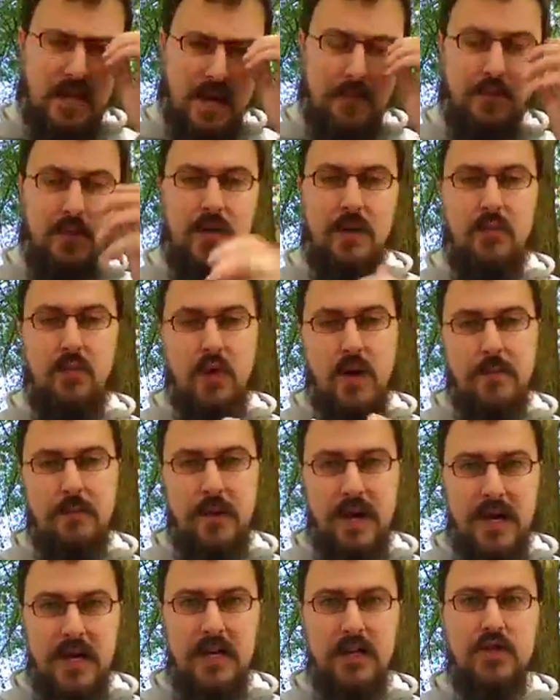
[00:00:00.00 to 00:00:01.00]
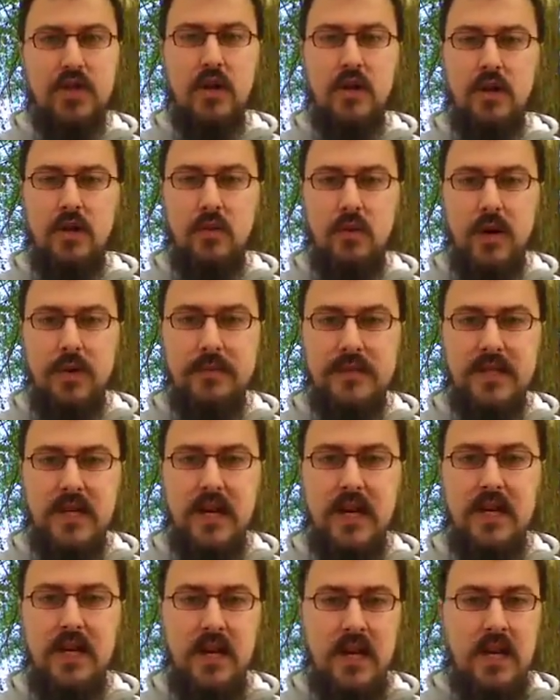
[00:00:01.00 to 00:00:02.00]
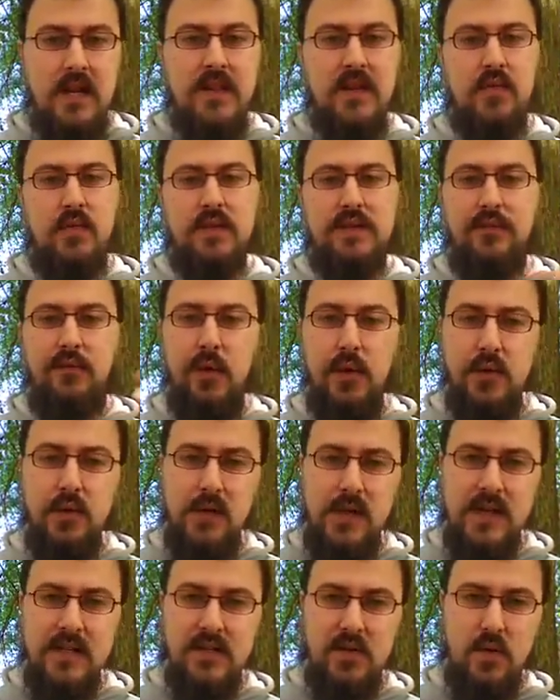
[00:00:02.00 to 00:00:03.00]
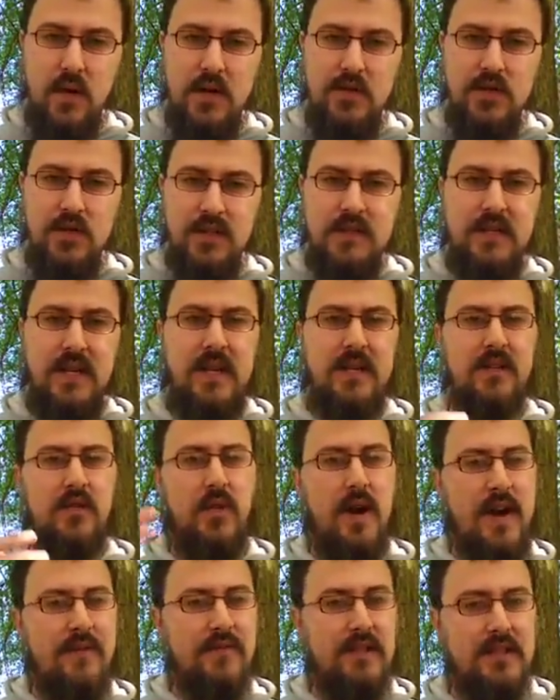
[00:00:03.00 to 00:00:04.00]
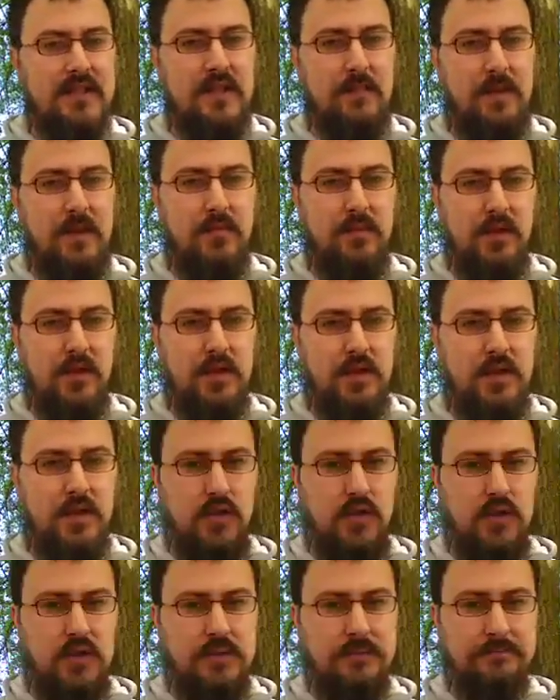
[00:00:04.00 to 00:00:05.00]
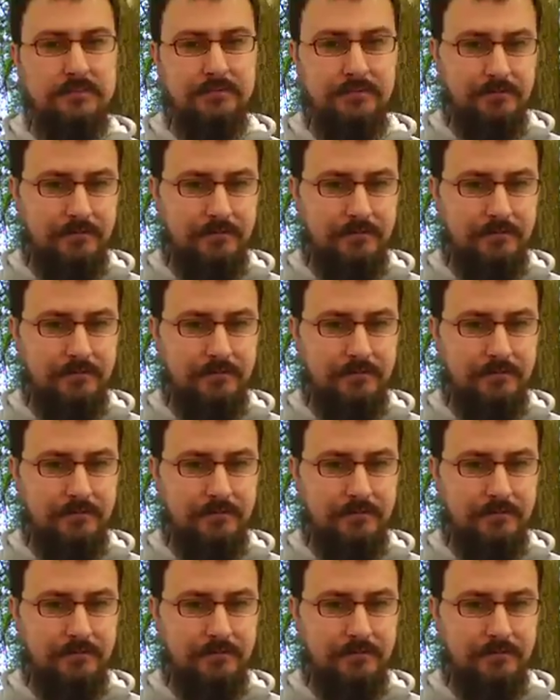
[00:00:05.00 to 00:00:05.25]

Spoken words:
I put up one page on our website that was frequently asked questions and graphics that people could use,